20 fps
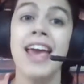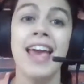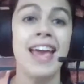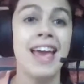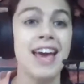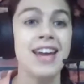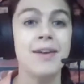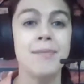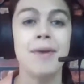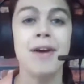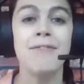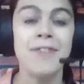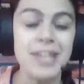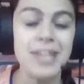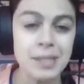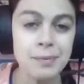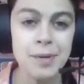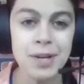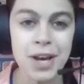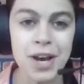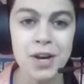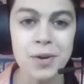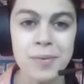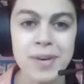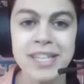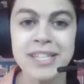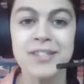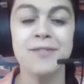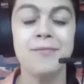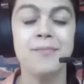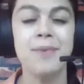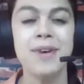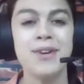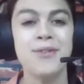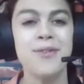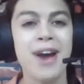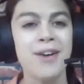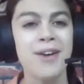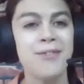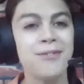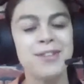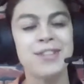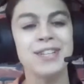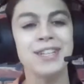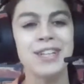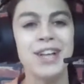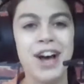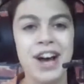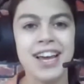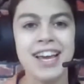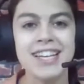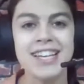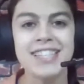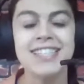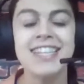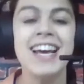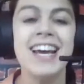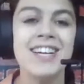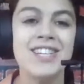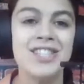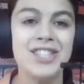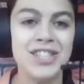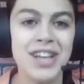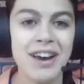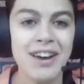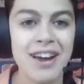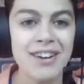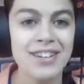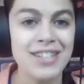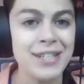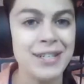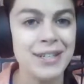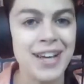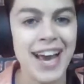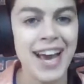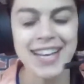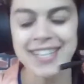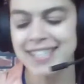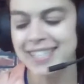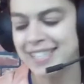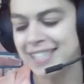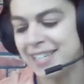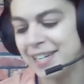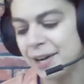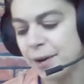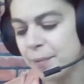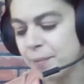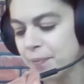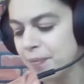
And my Facebook homies who've been around for the longest, shout out to you guys too.